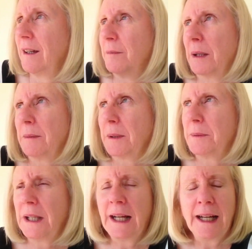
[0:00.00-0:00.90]
blah, blah,
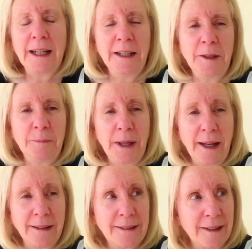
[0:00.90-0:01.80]
blah.
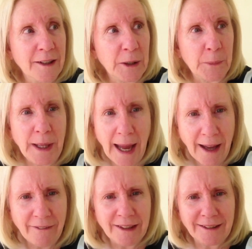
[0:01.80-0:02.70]
But we
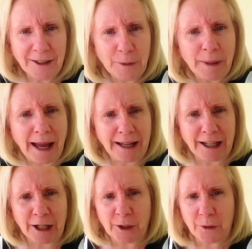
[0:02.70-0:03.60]
have this little
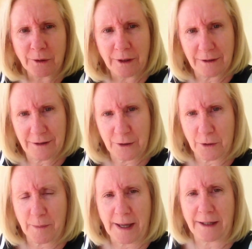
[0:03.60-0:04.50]
patio. There's the
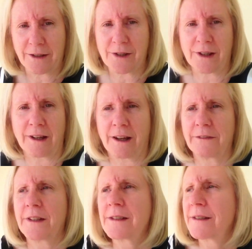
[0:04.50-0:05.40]
door back into the
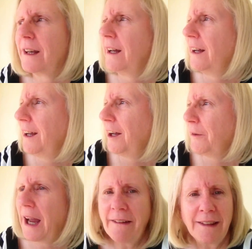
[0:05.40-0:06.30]
office.
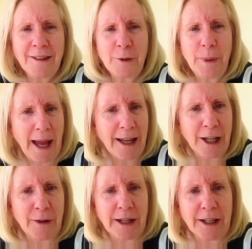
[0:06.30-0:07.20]
We have this little
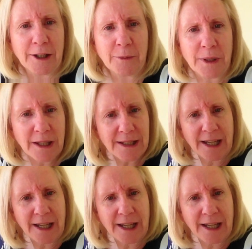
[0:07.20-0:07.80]
patio out here with a